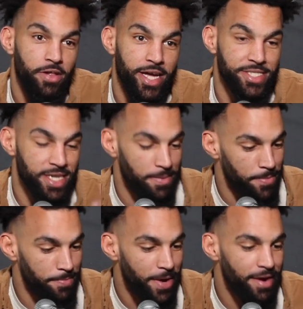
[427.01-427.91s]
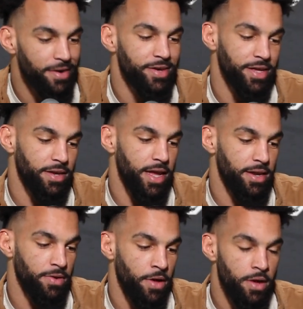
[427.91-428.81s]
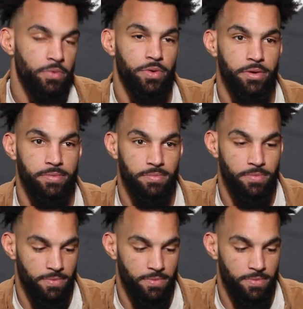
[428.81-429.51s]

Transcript: Like I said, I'm prepared, and, and when you're